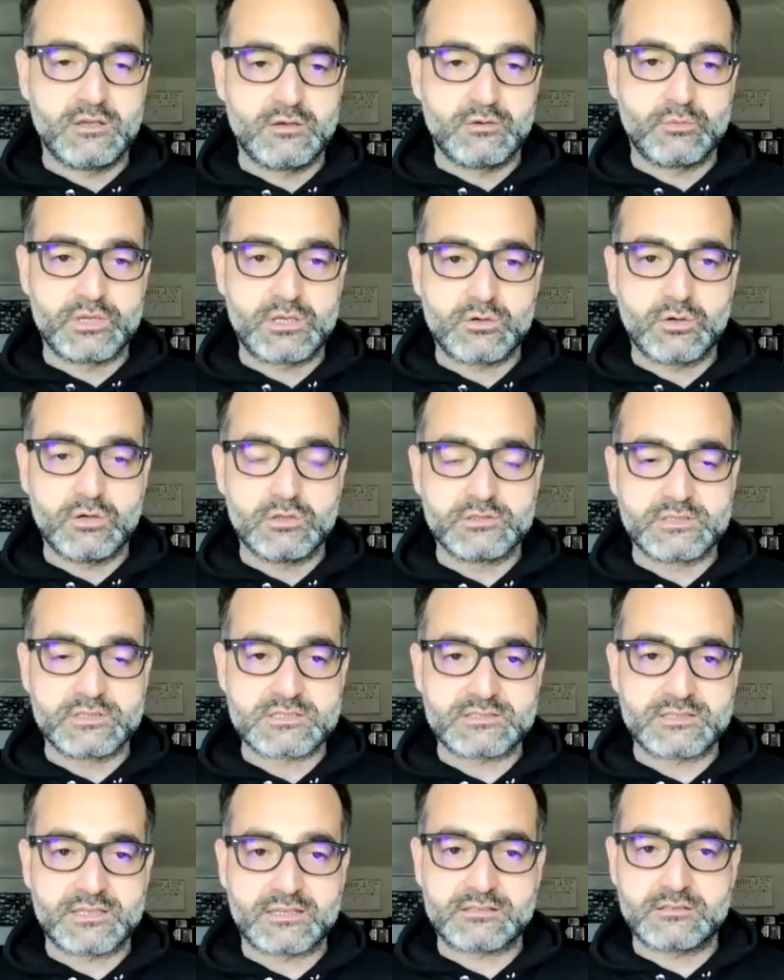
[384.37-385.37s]
We call
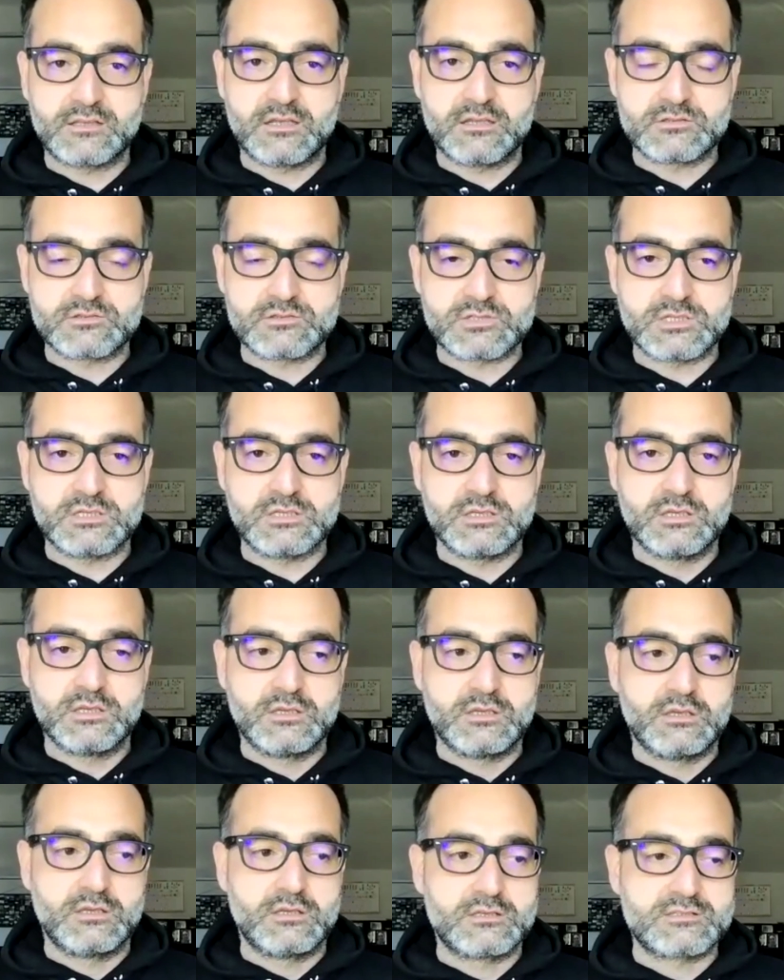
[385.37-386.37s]
this technology
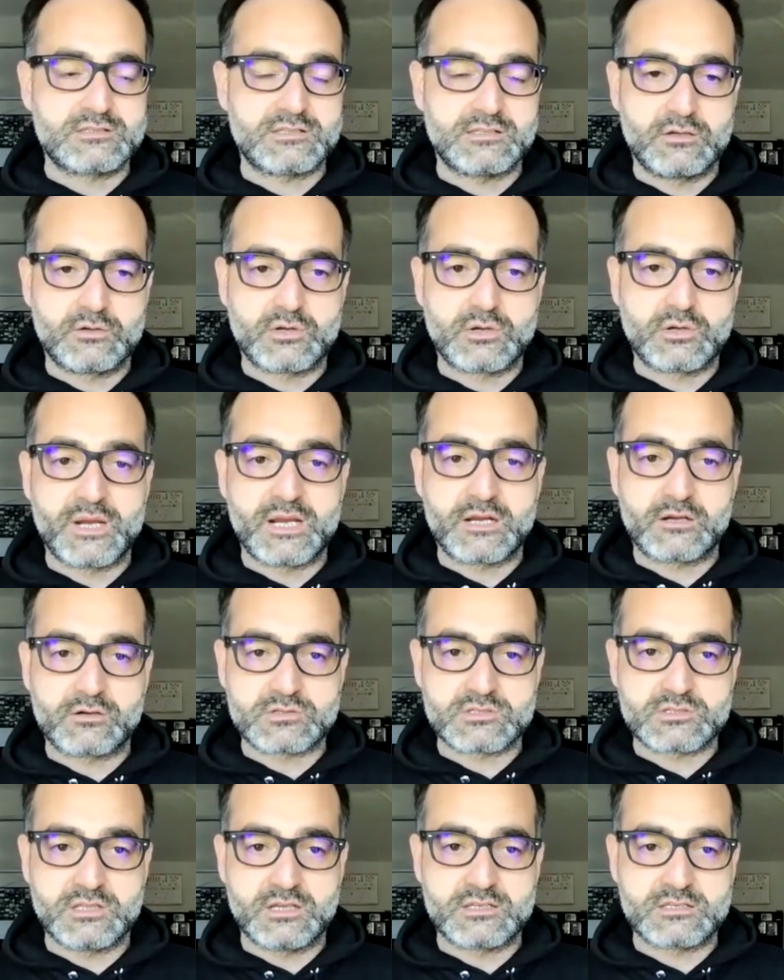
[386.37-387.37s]
Celona
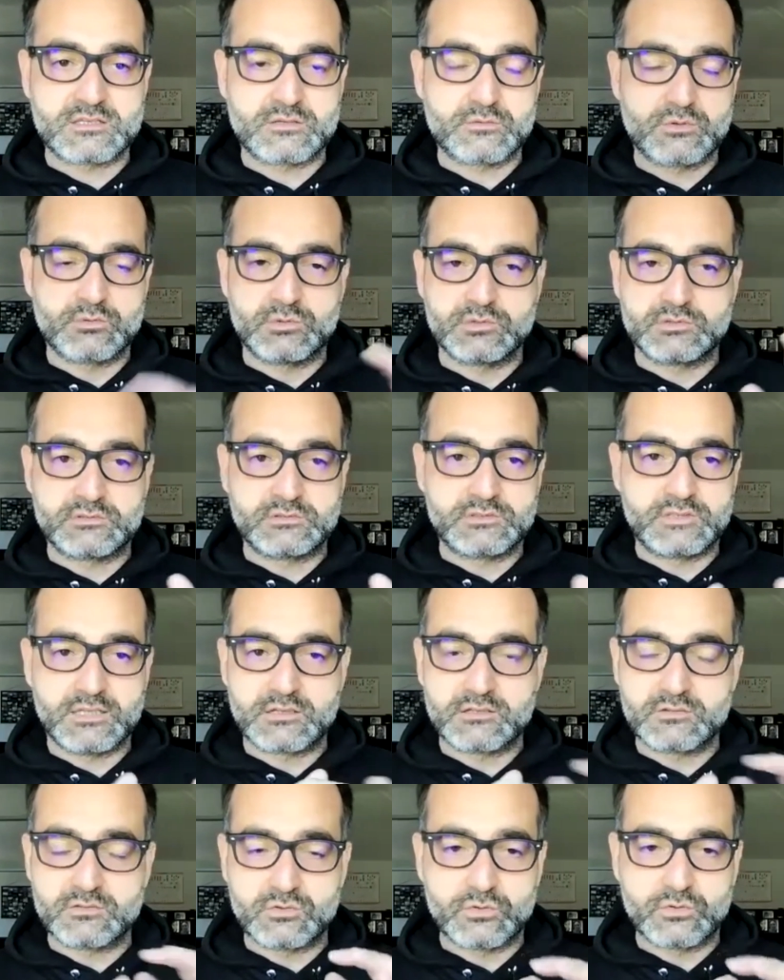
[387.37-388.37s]
microslicing. We will get
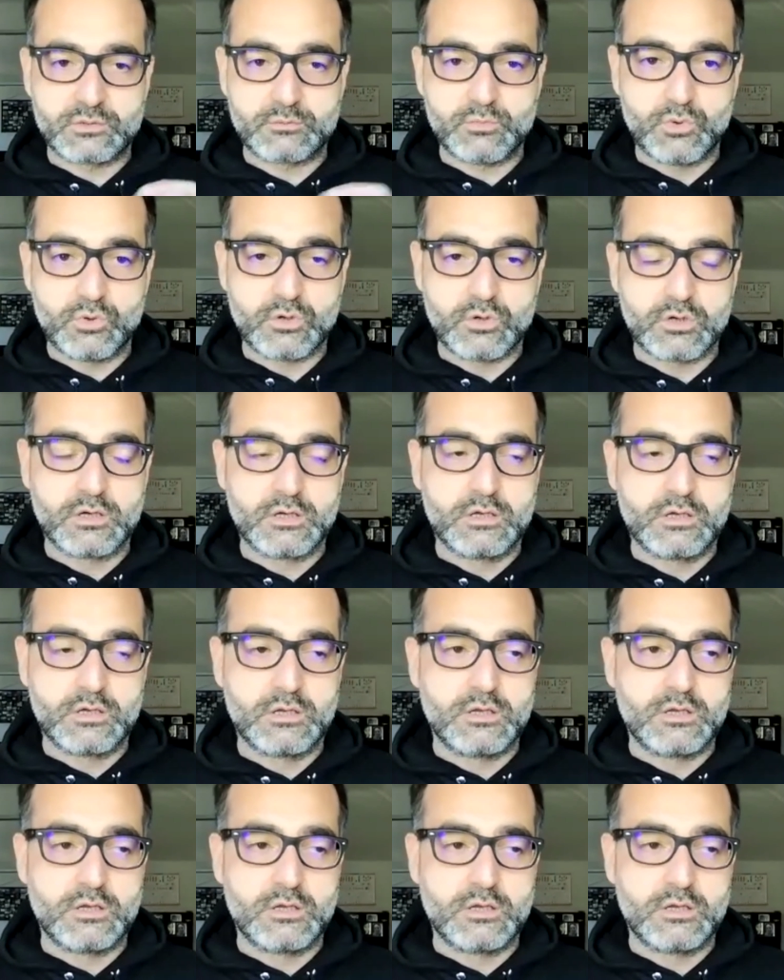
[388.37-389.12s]
into it more.